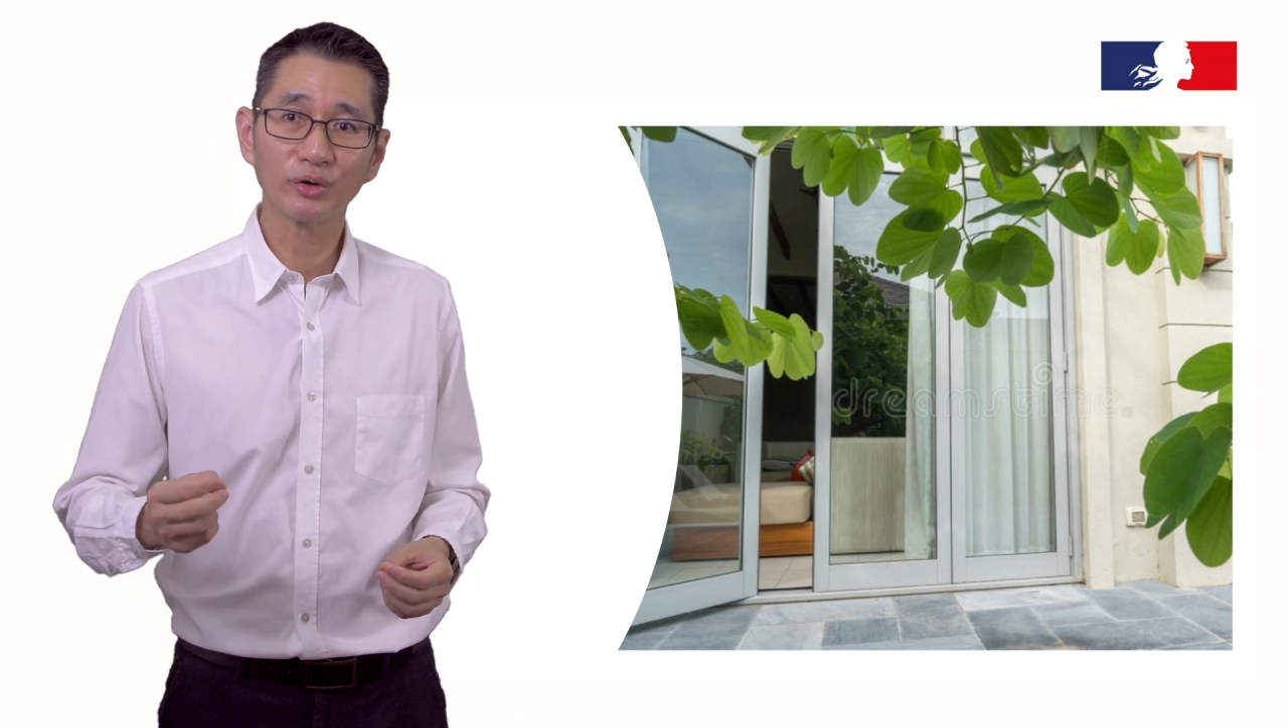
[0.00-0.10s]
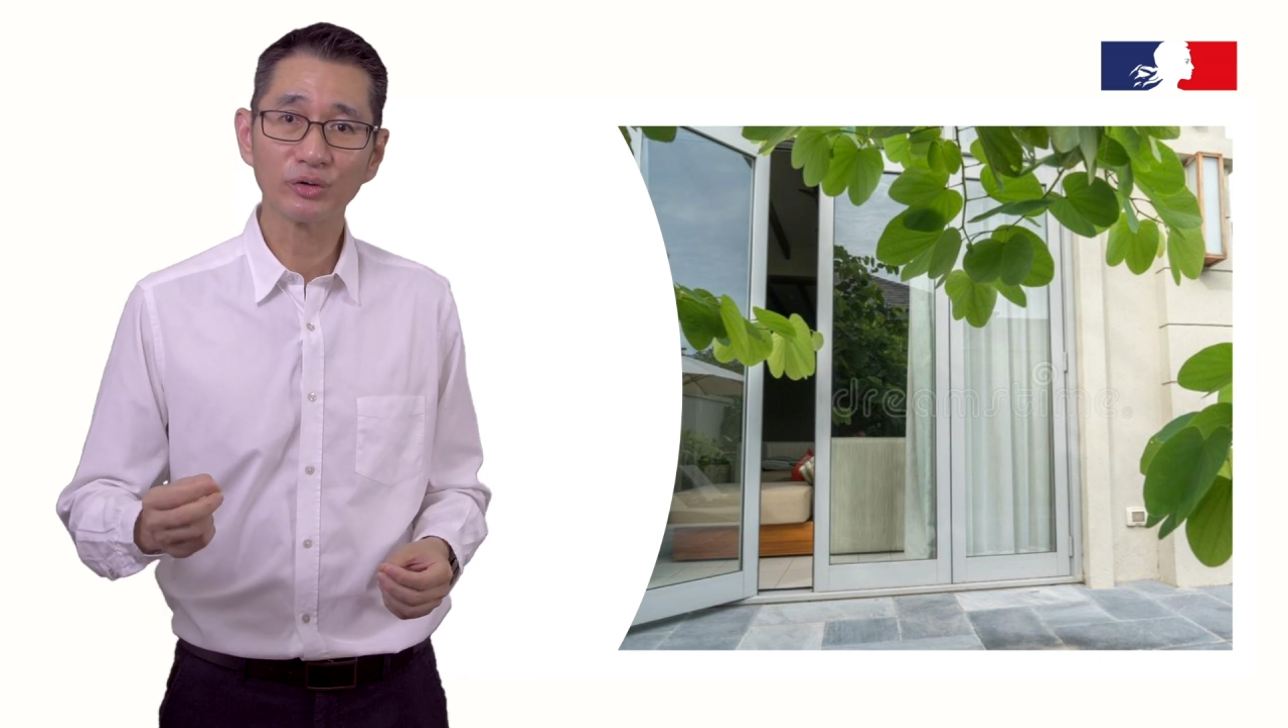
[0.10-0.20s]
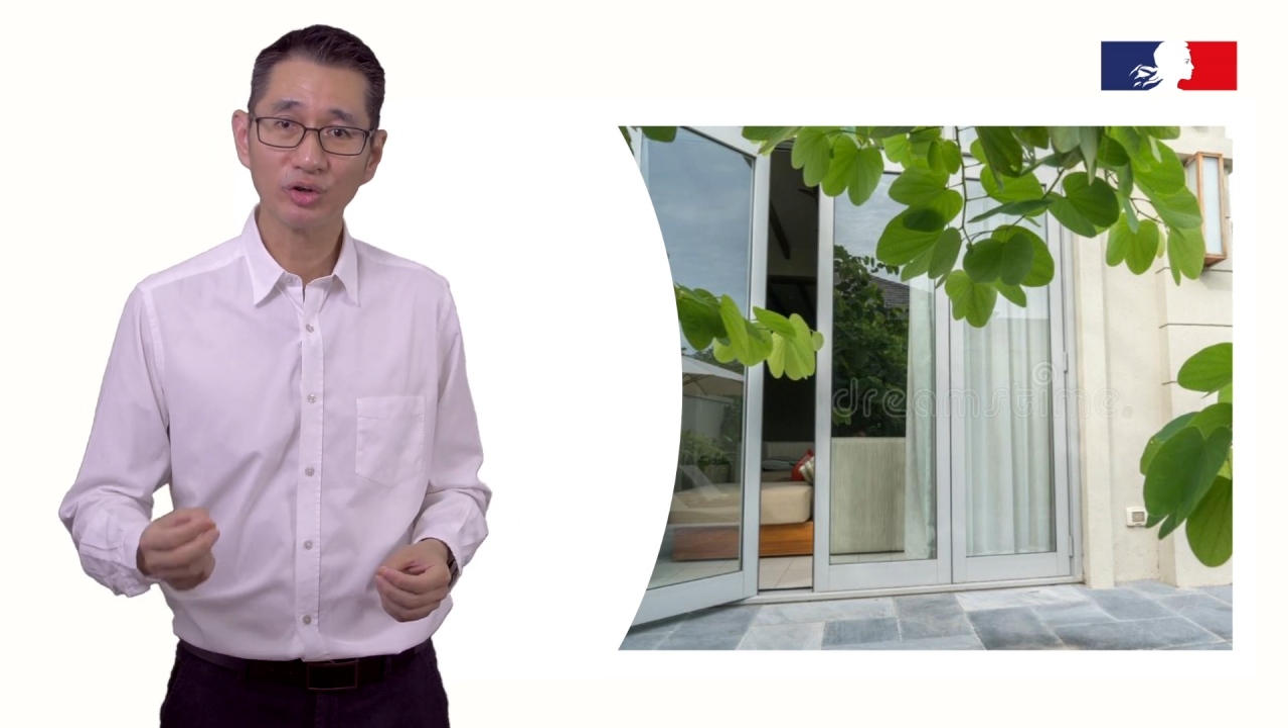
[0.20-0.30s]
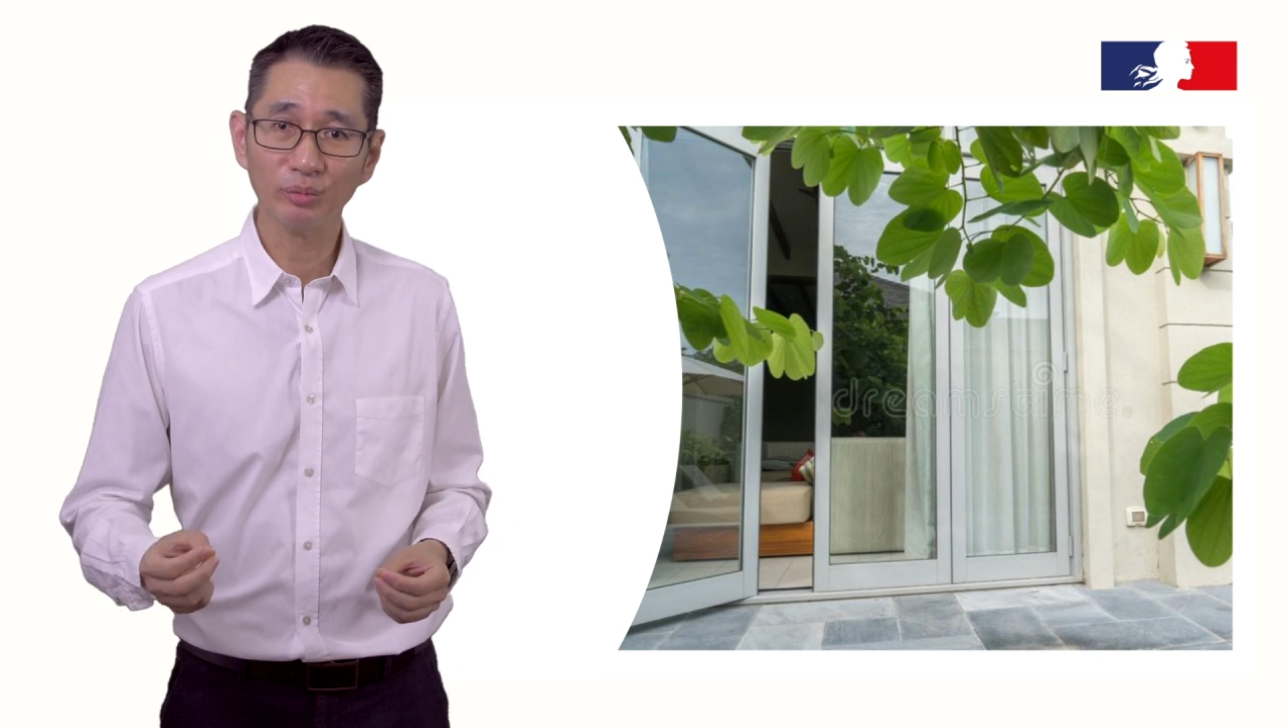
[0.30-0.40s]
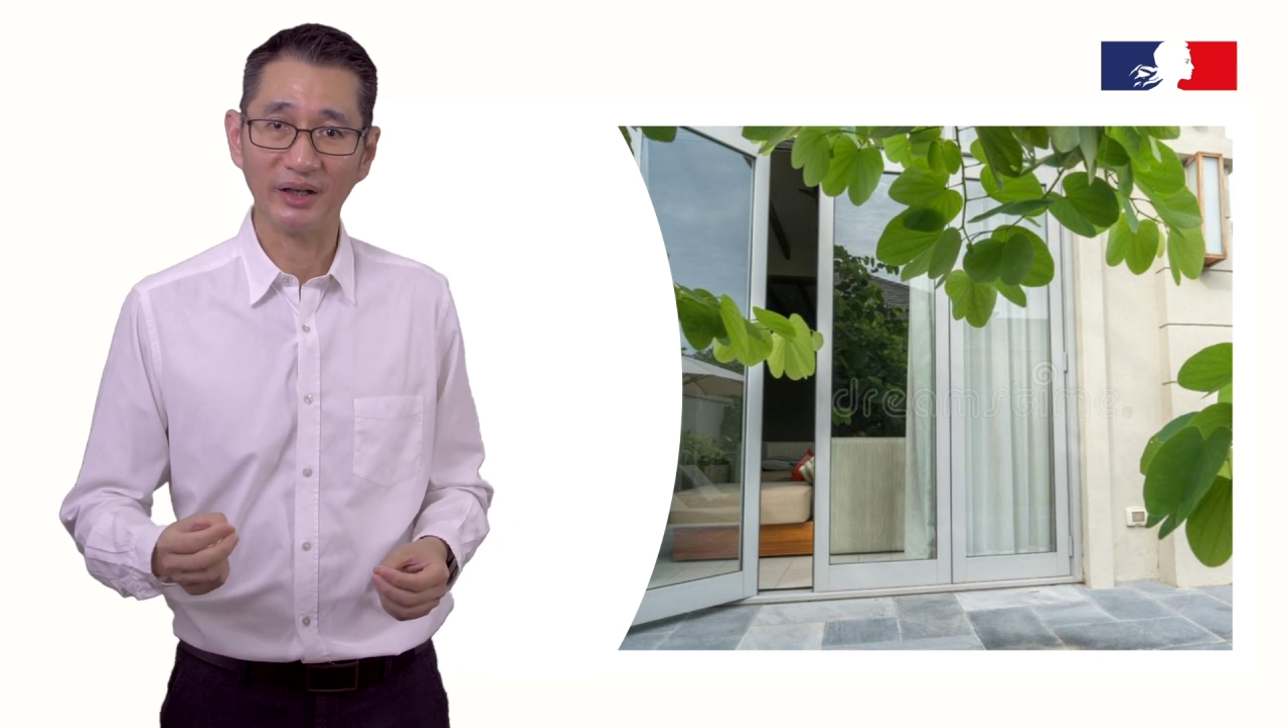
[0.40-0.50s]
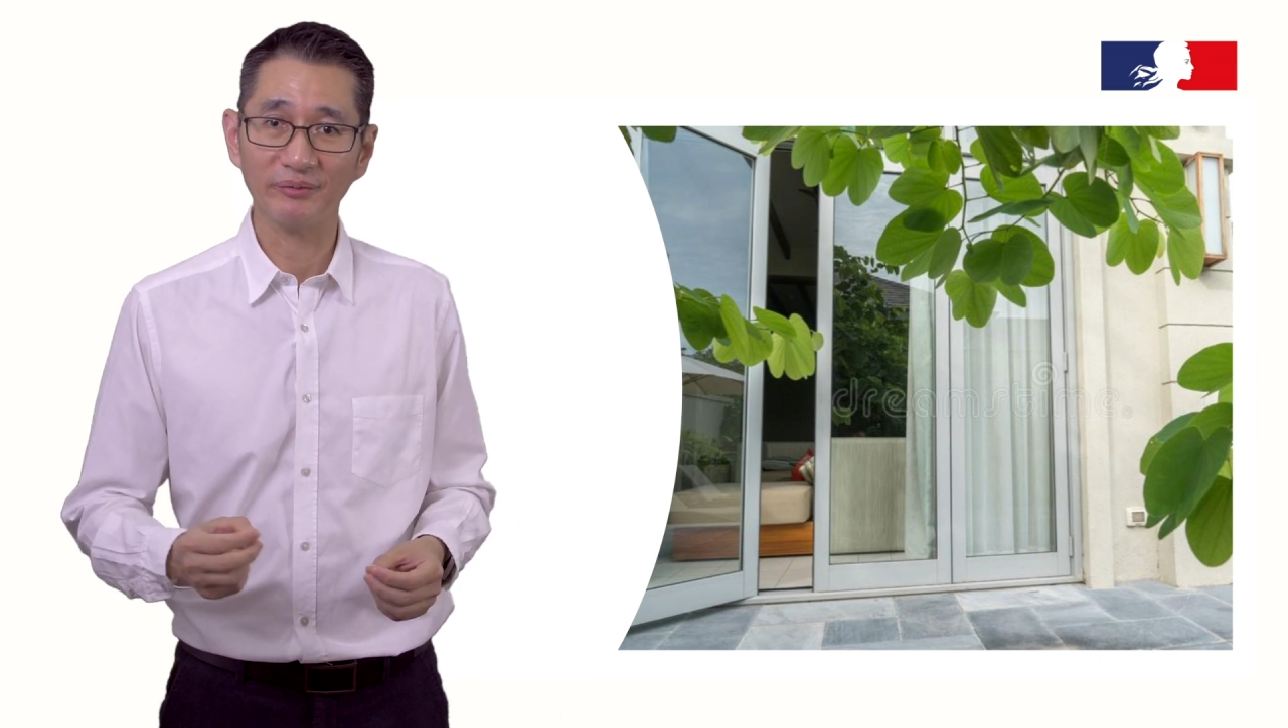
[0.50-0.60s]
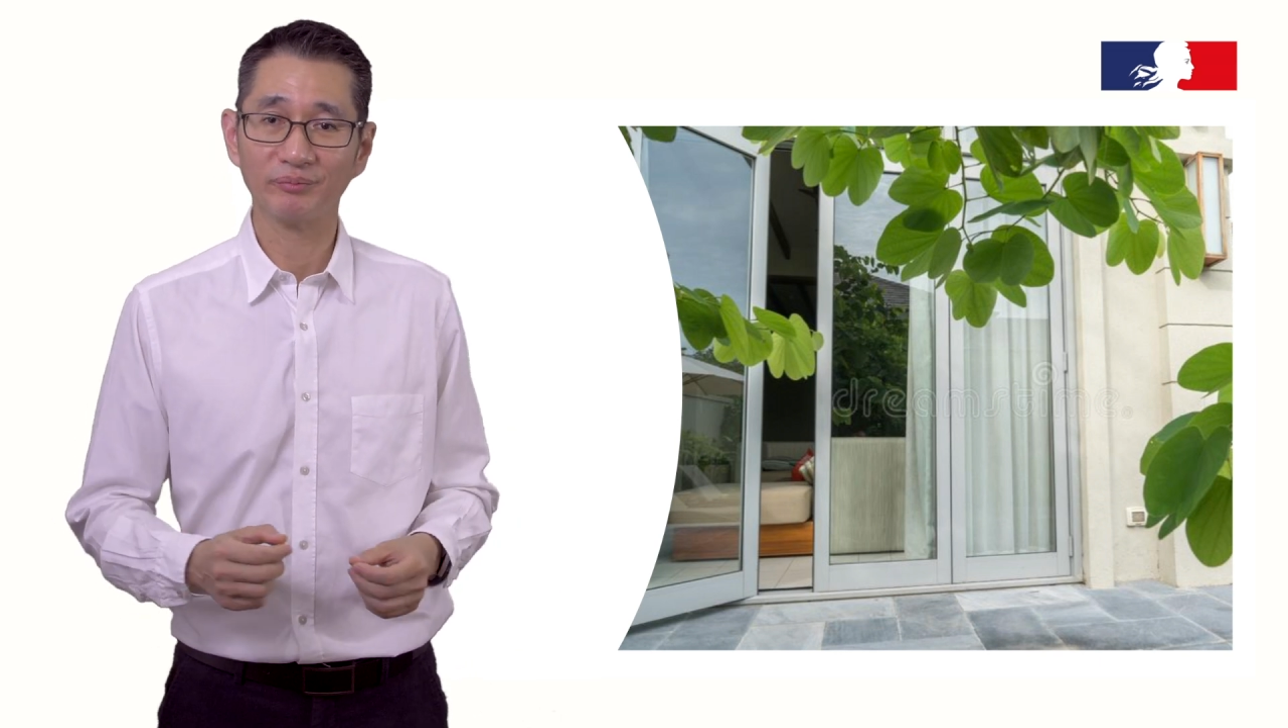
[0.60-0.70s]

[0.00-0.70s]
humid.